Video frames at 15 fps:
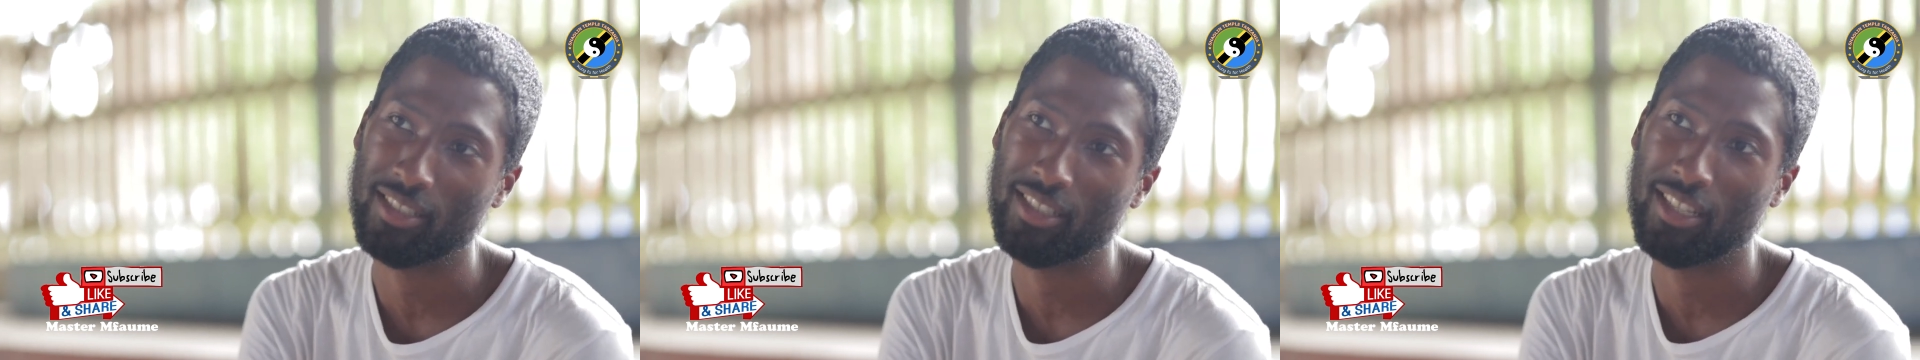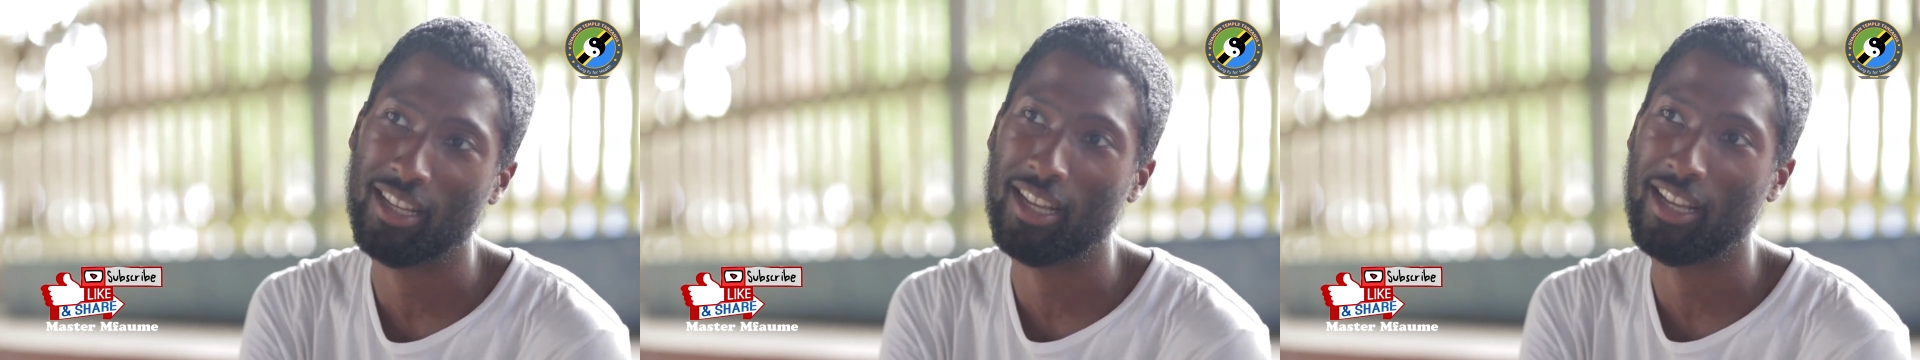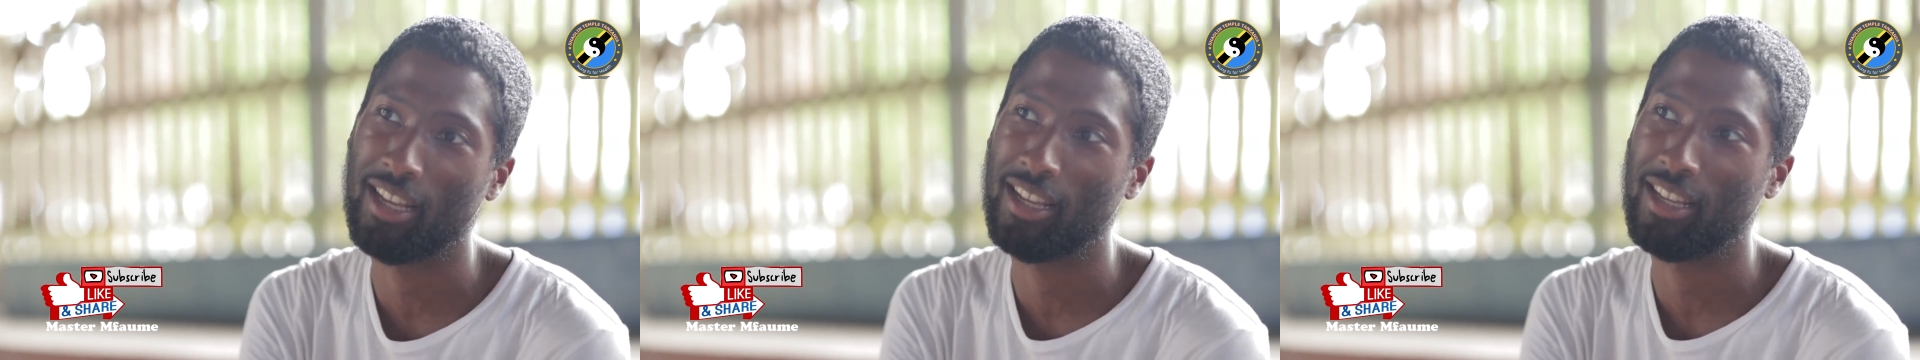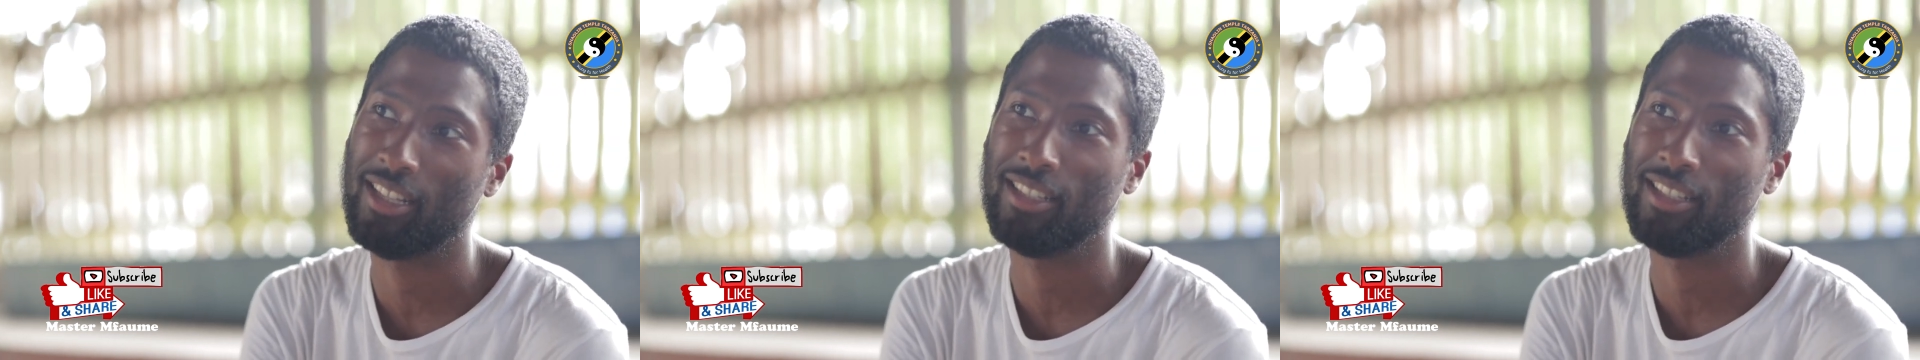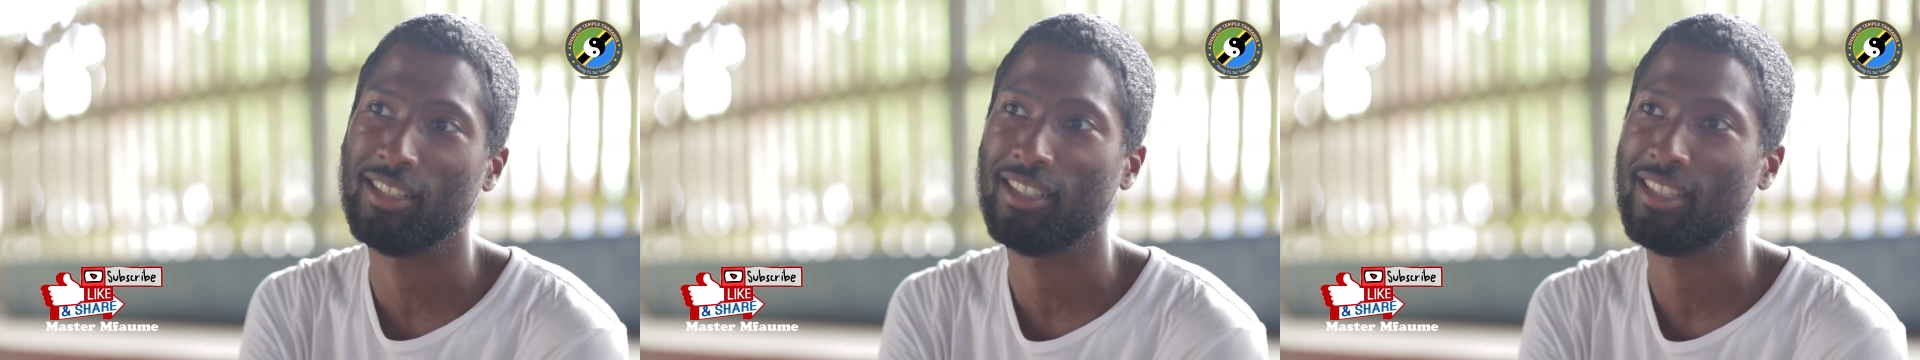
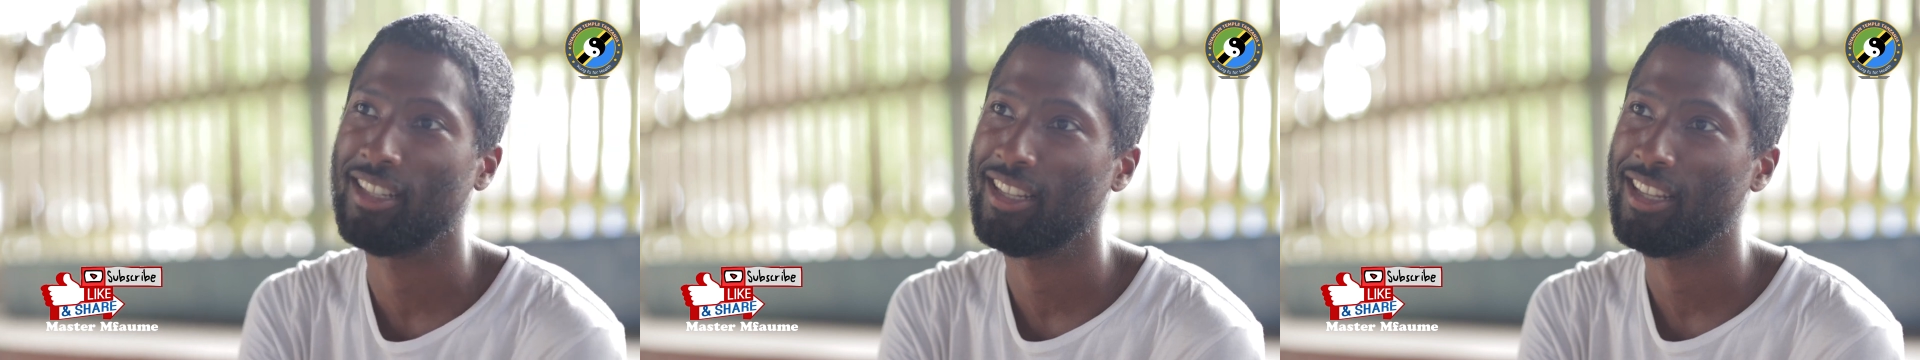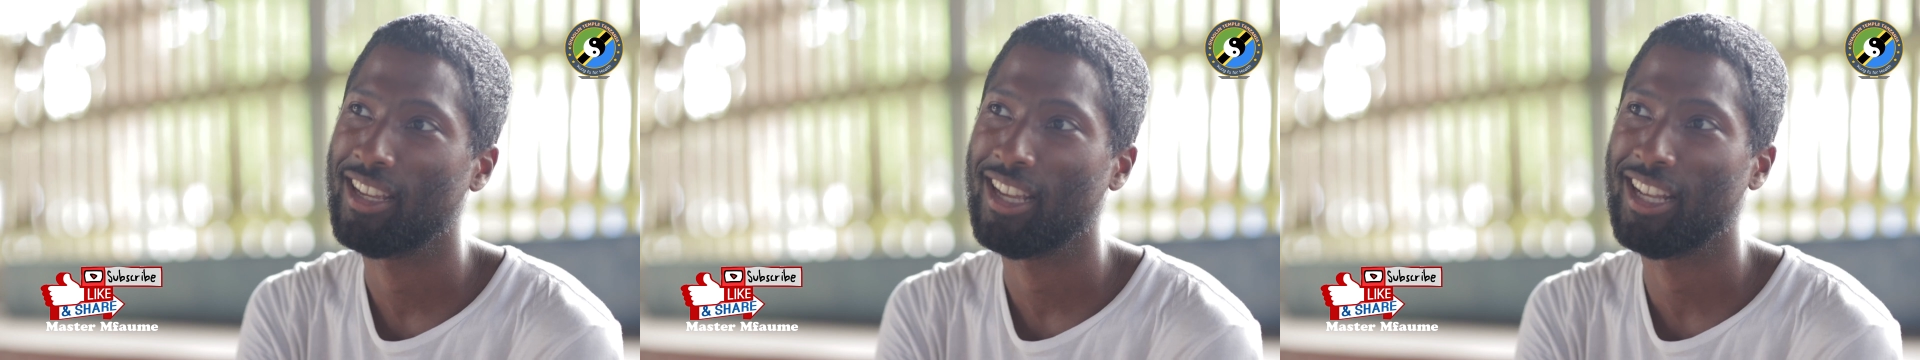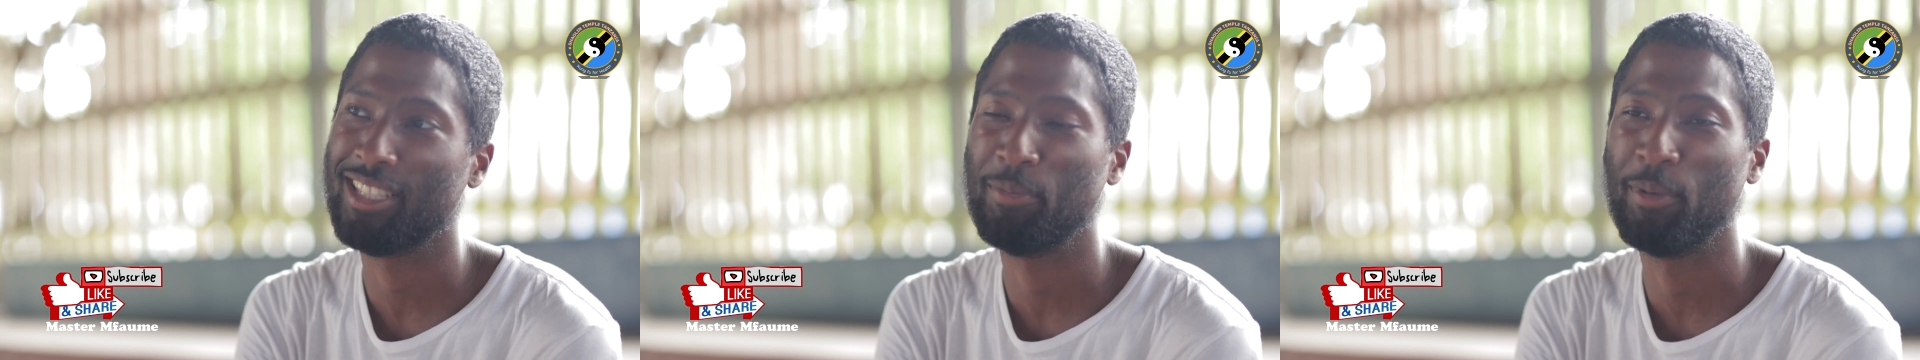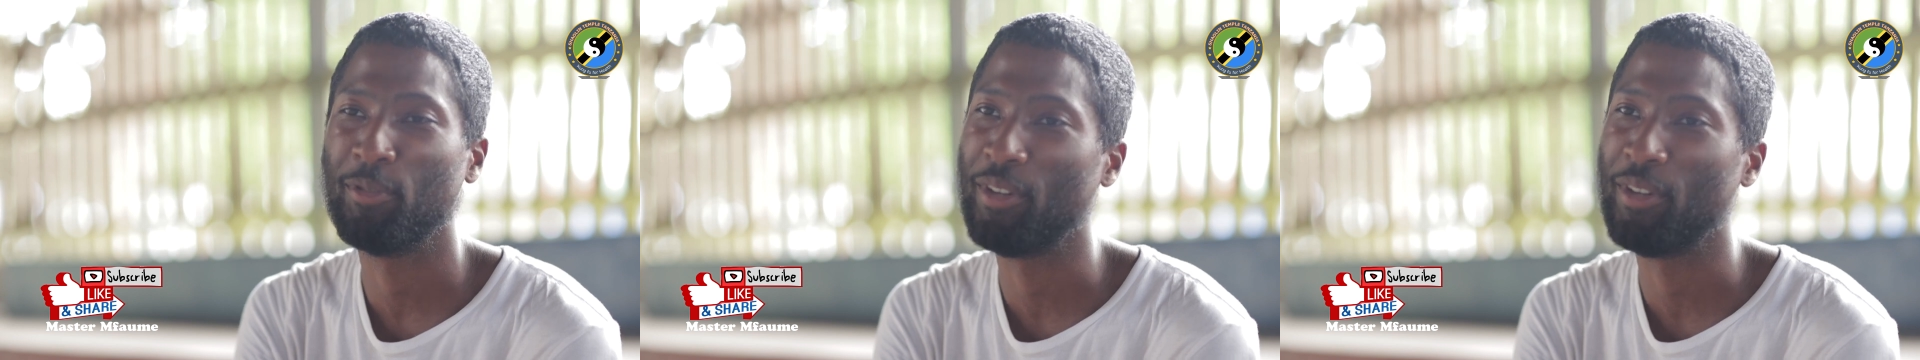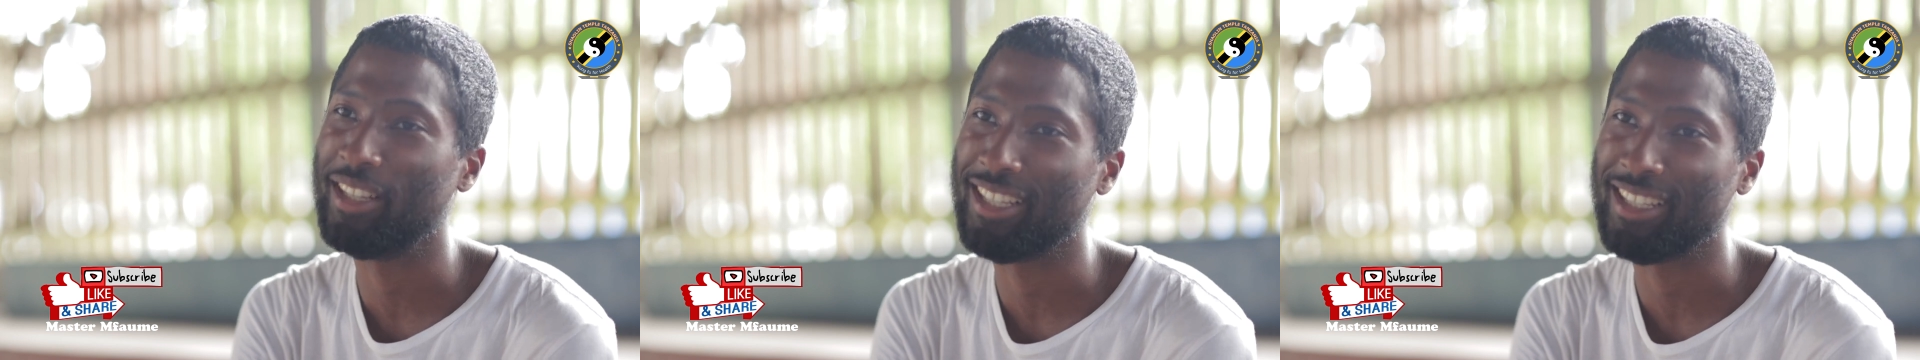and it's been
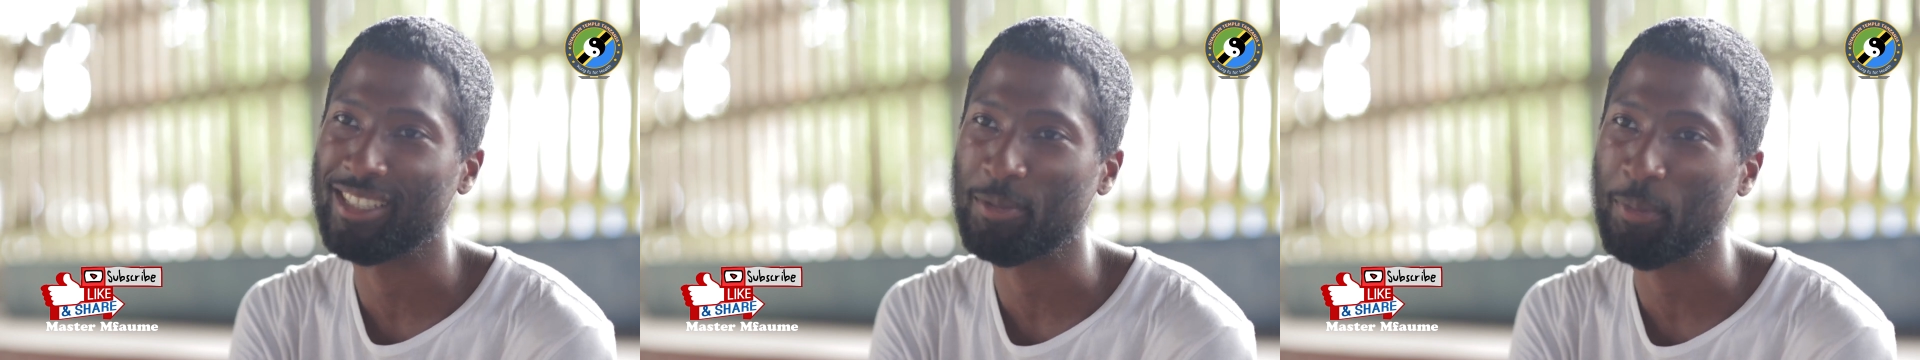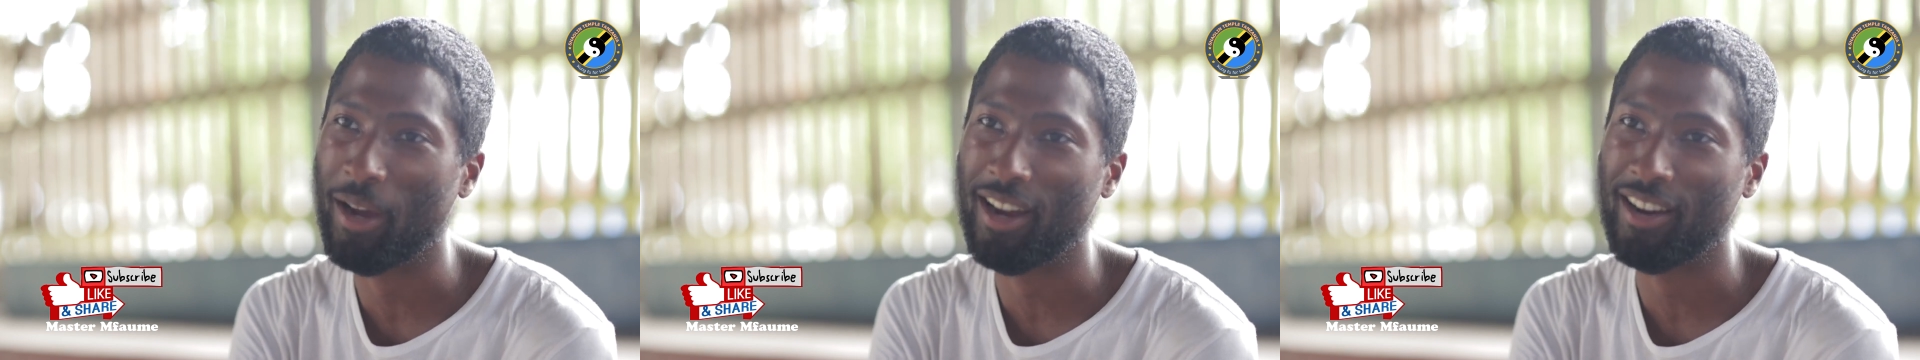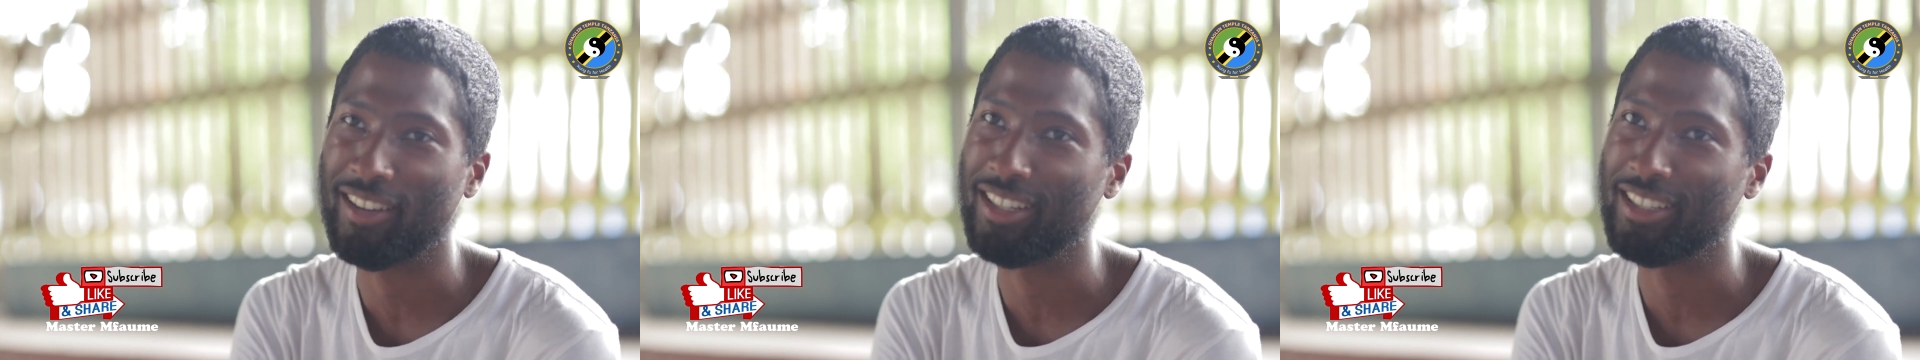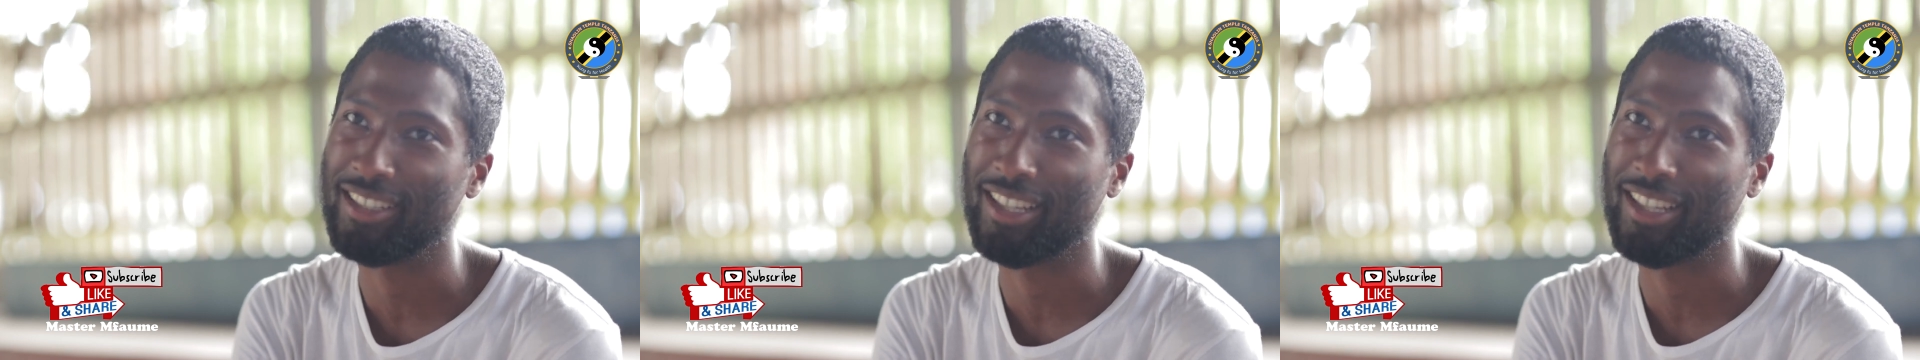really inspiring.